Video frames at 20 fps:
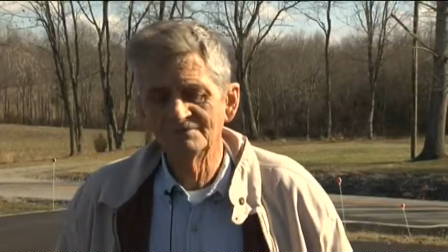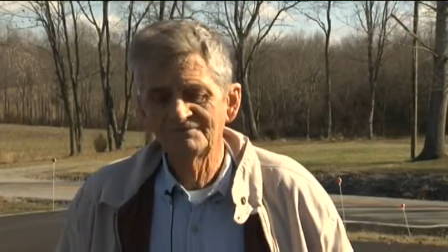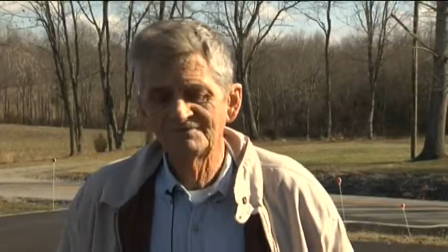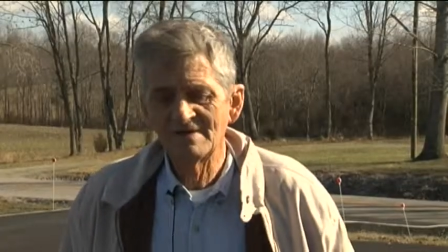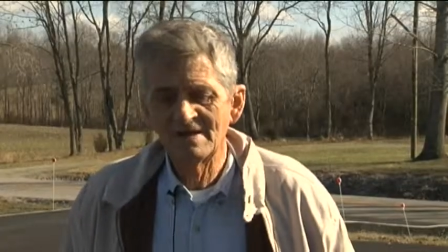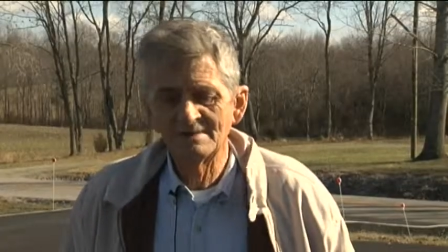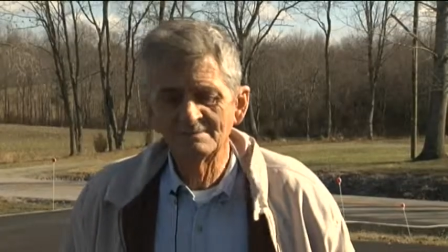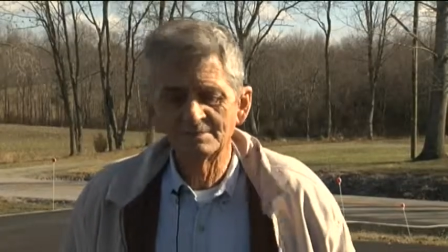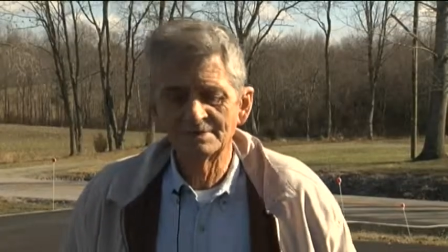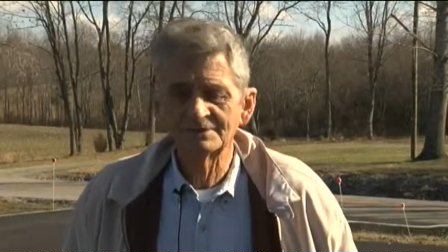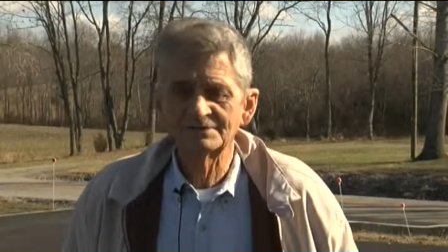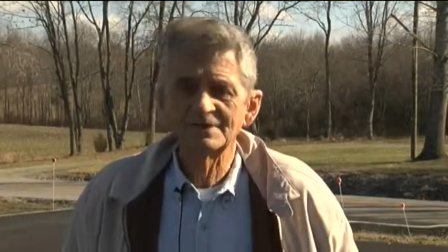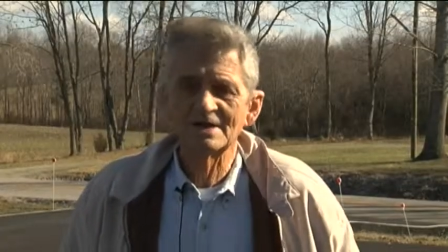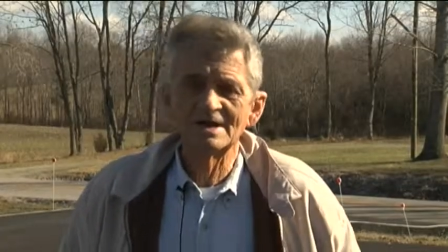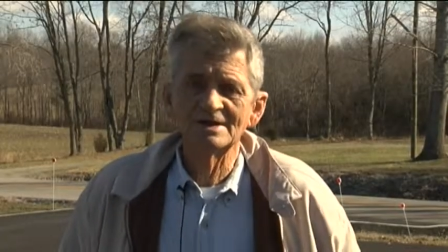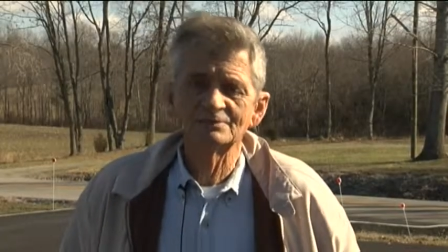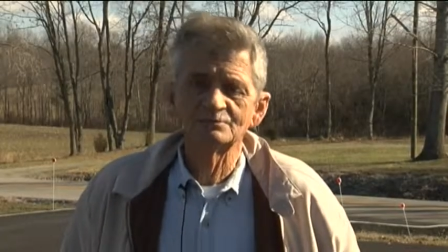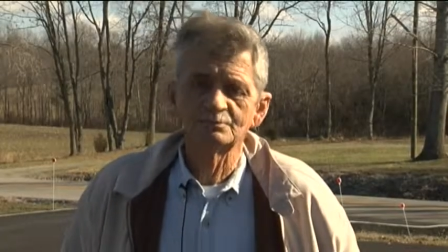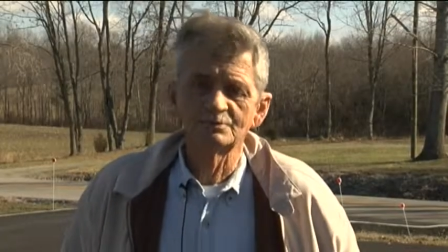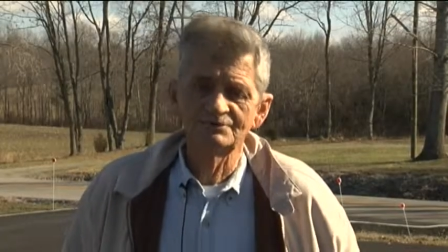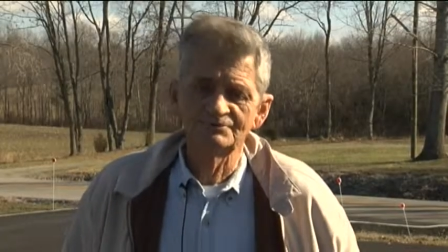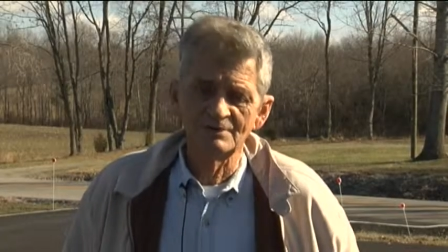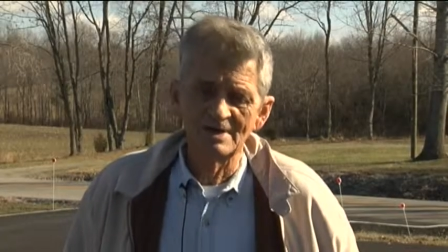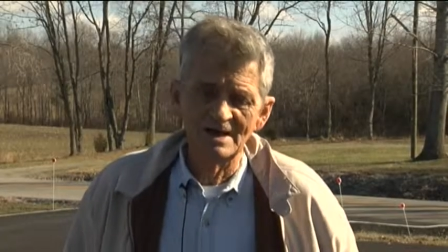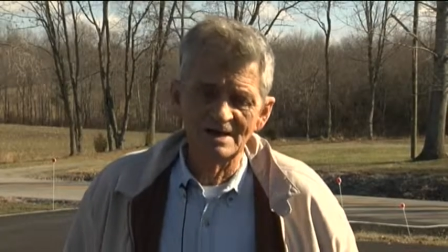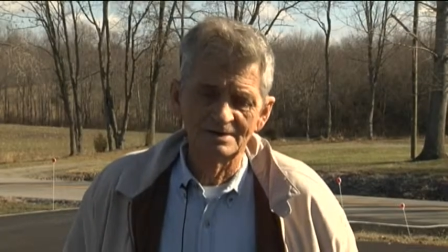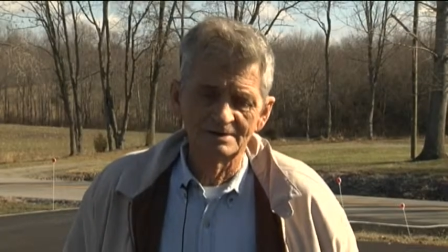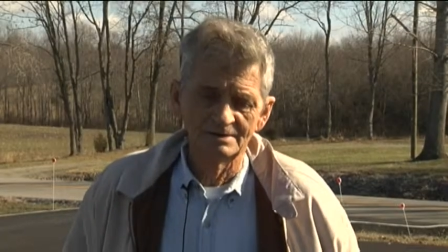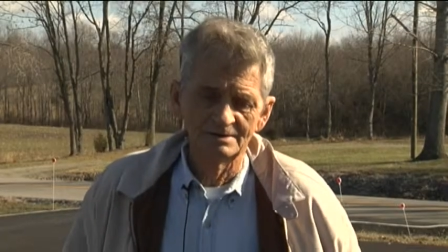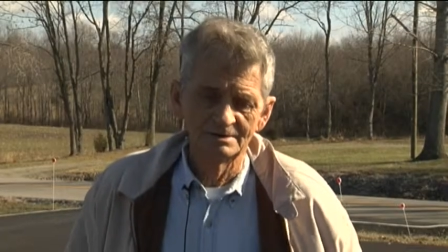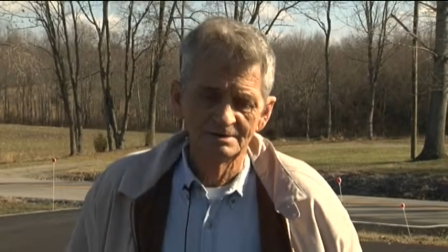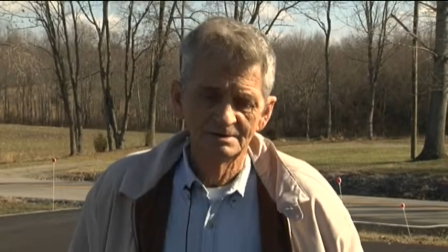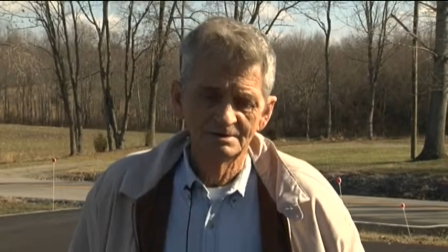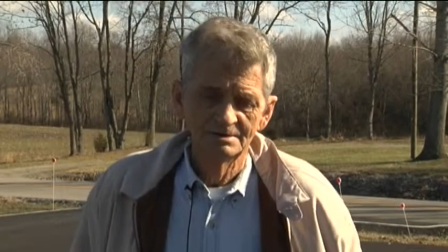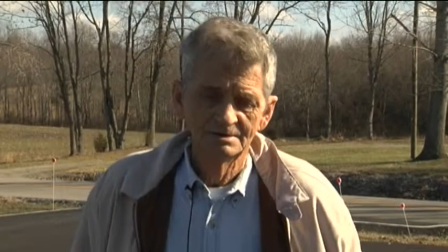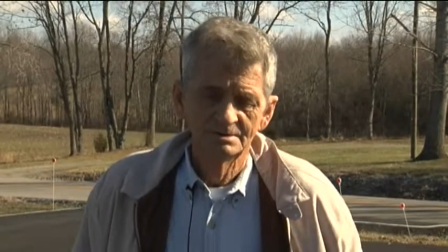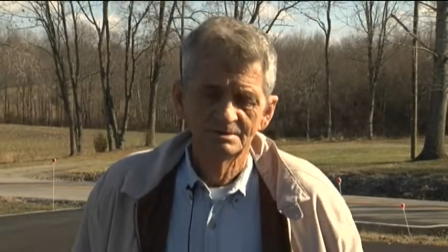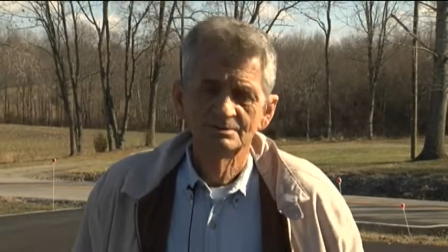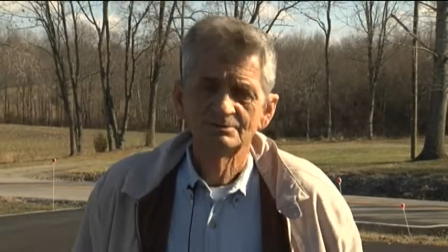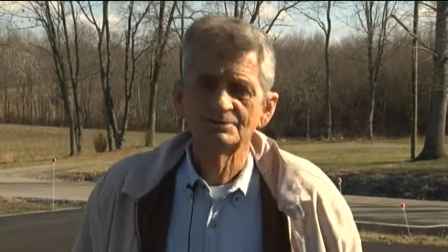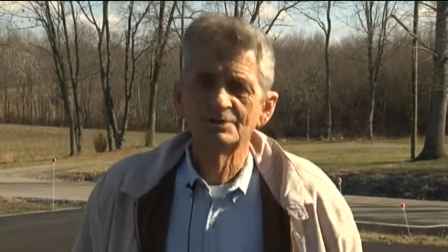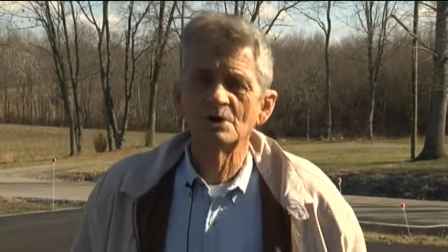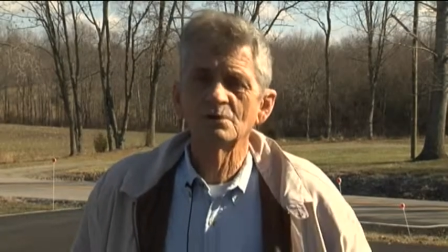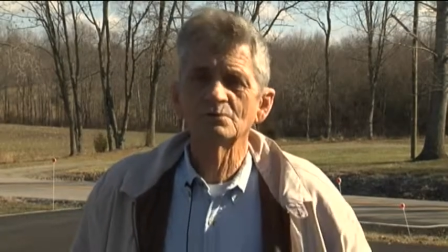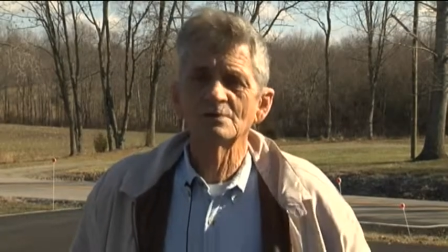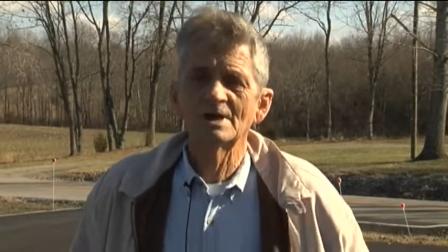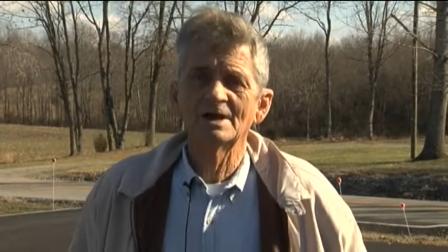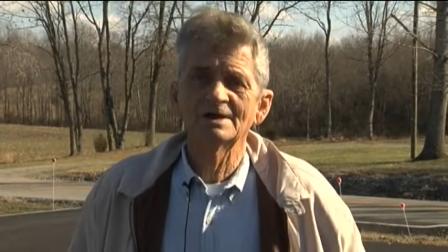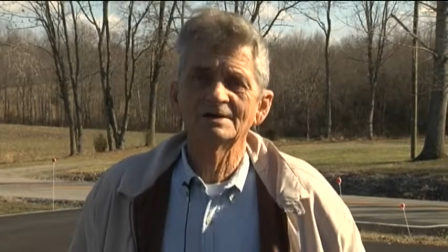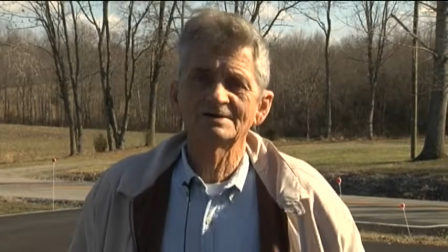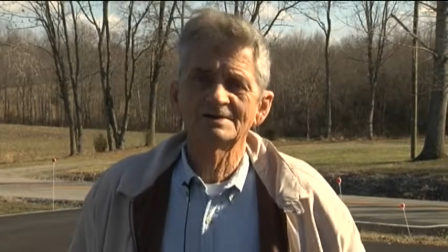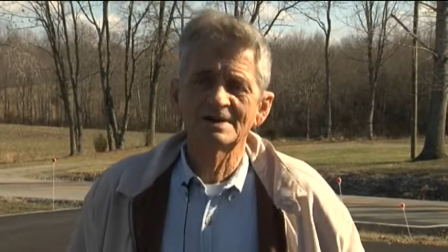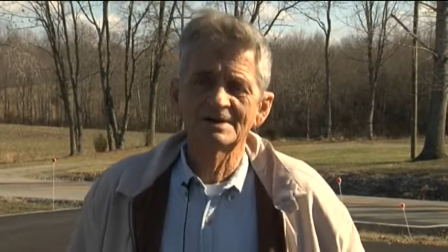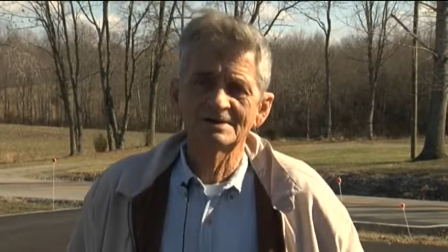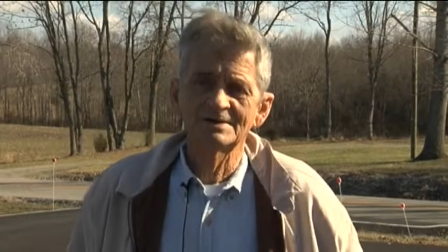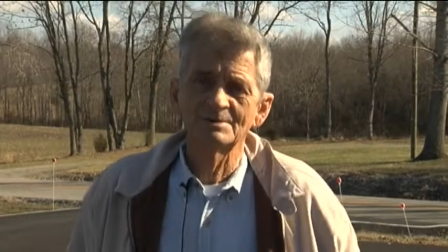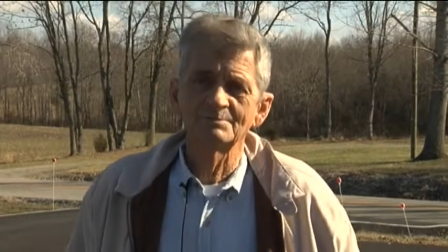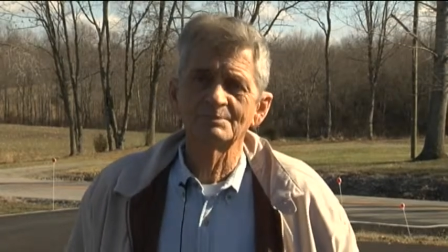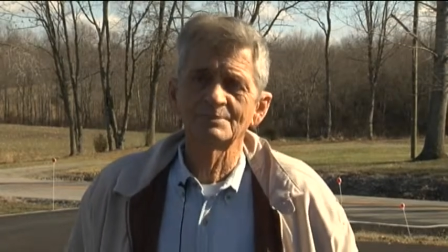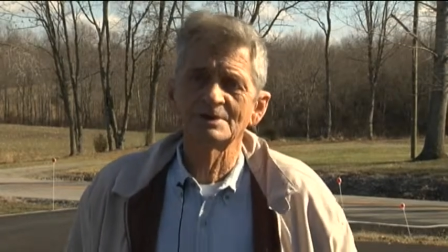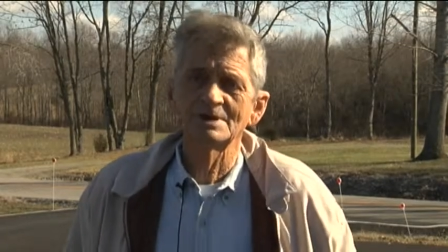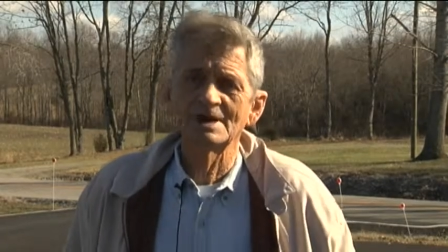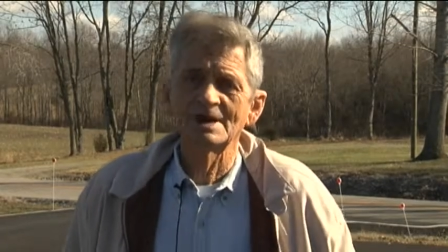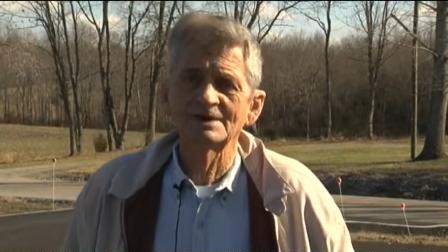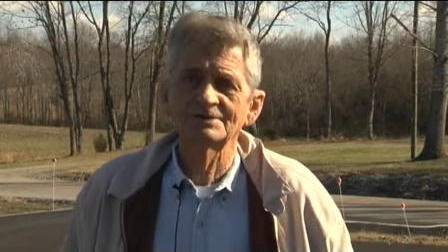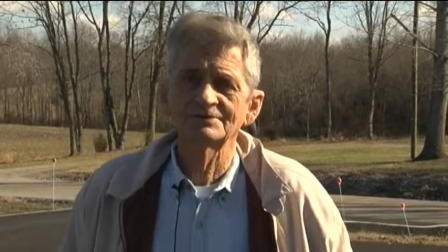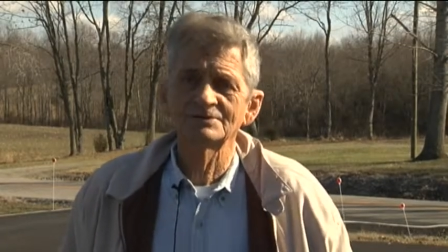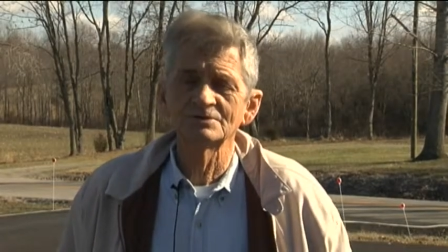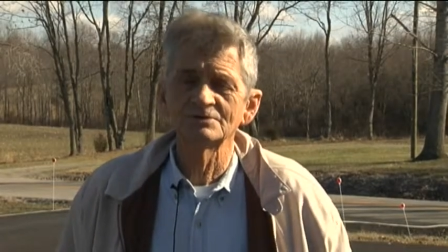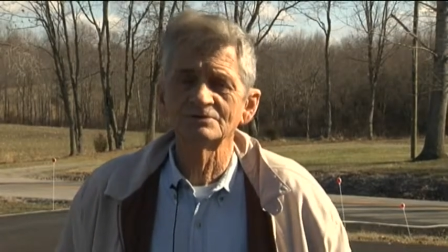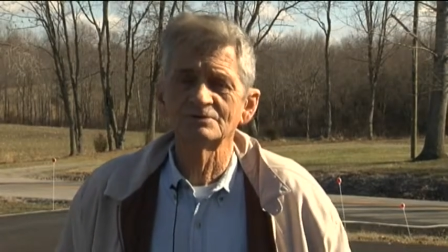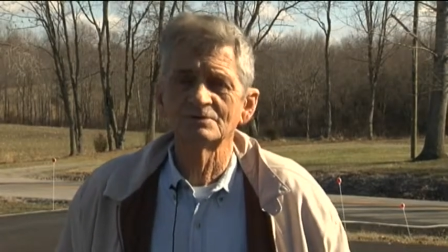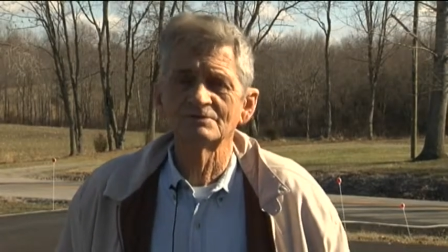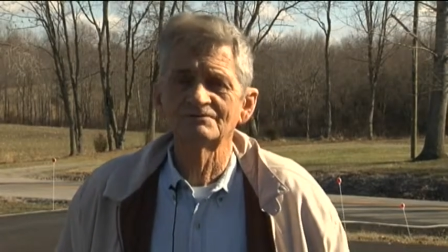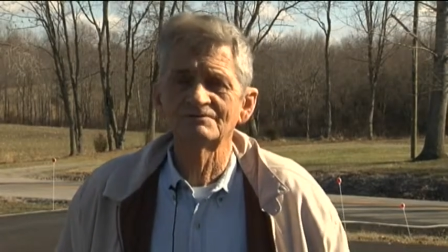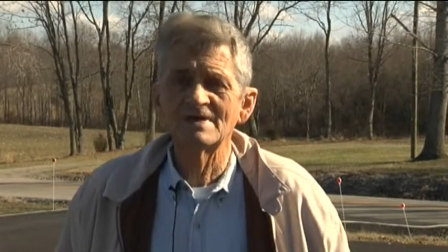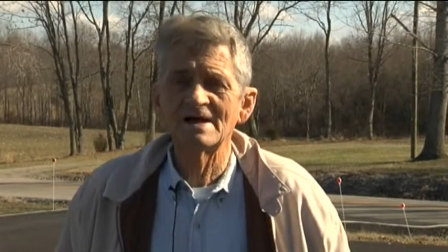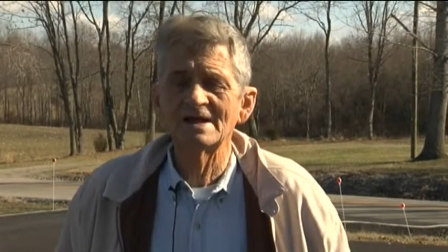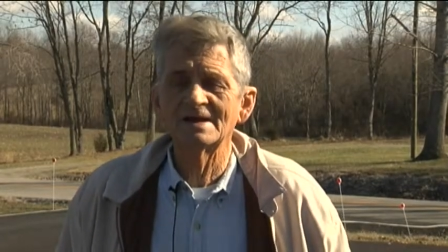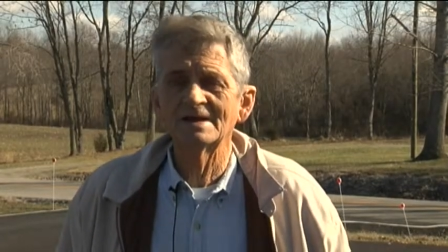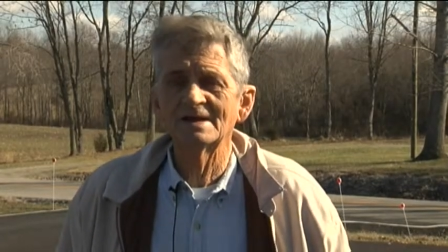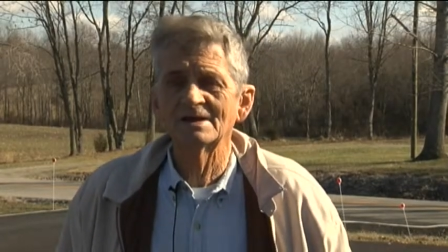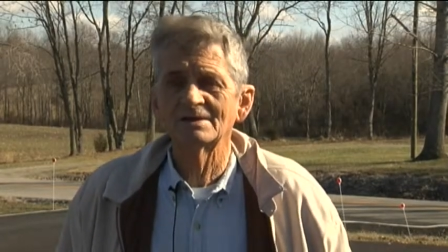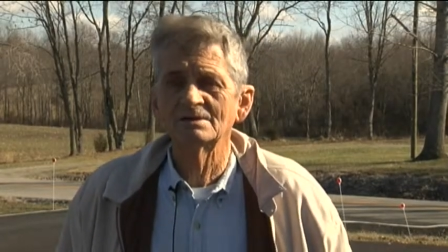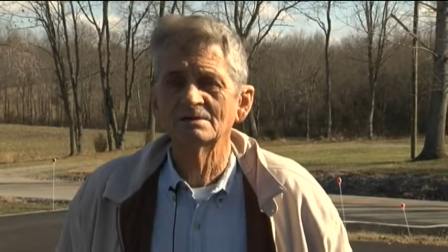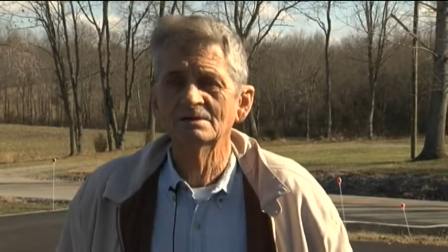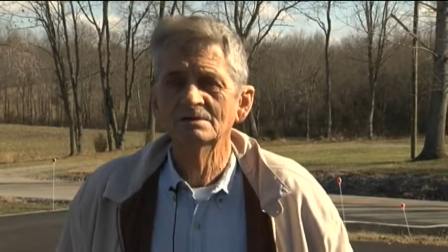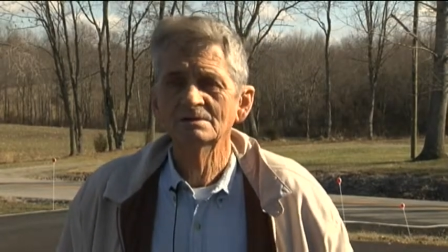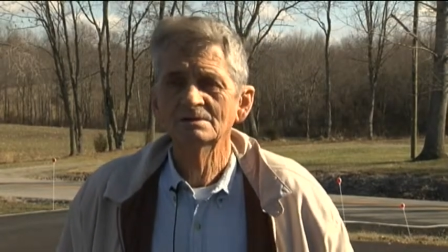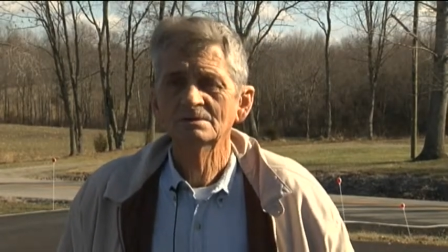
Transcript: the family and things, would try to donate, take up collections, or find out